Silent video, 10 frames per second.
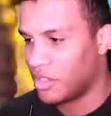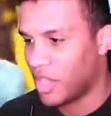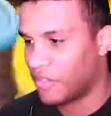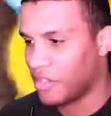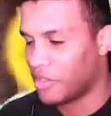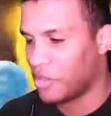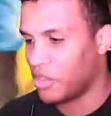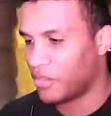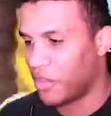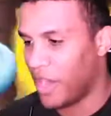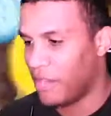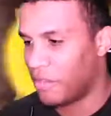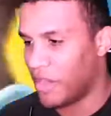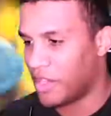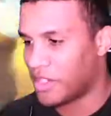I have to do this for 8
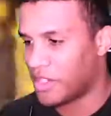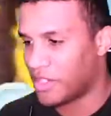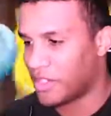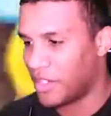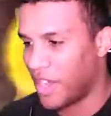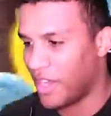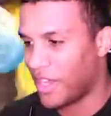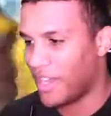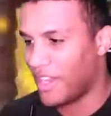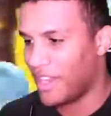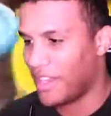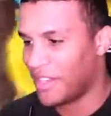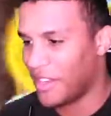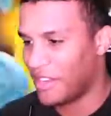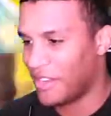minutes? I can't.
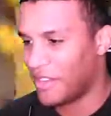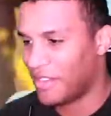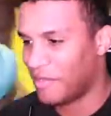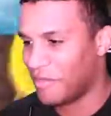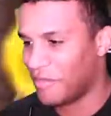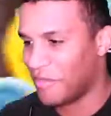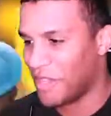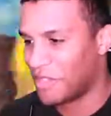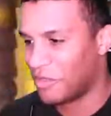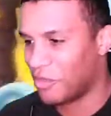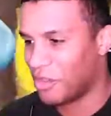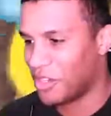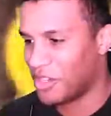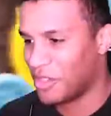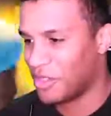I don't have the mental
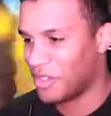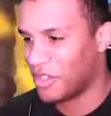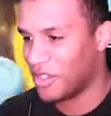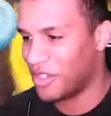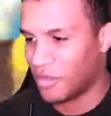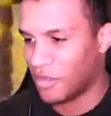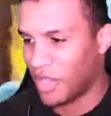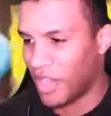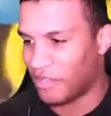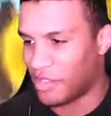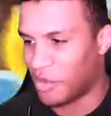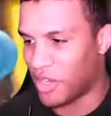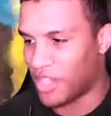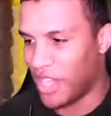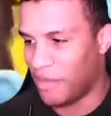fortitude. Gotta have story
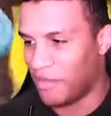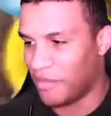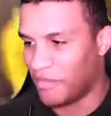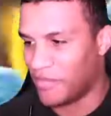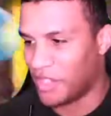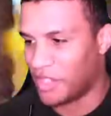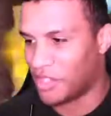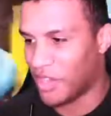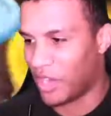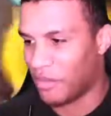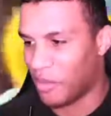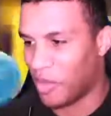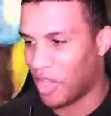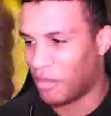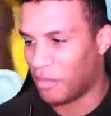time to distract me
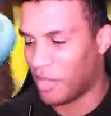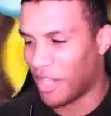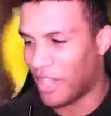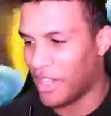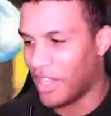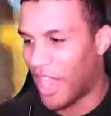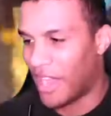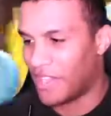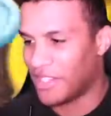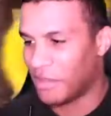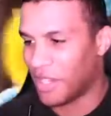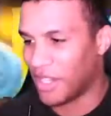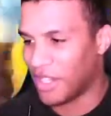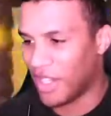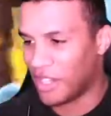while... But, like, I need something
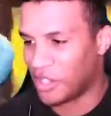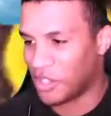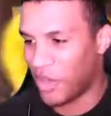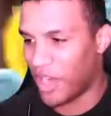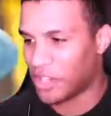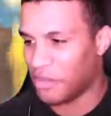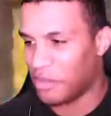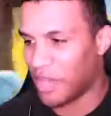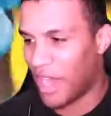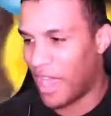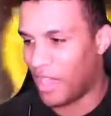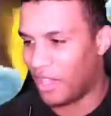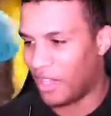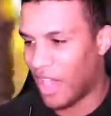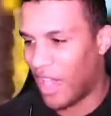that, like, distracts me, but not a
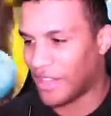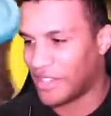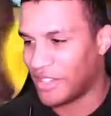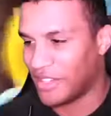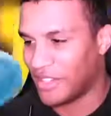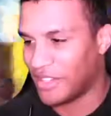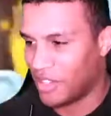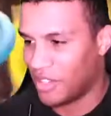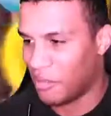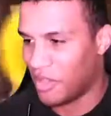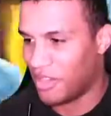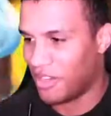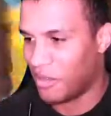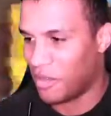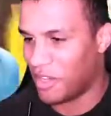lot. Let me
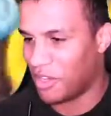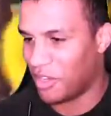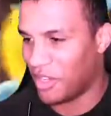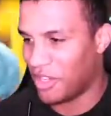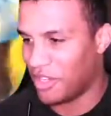in early.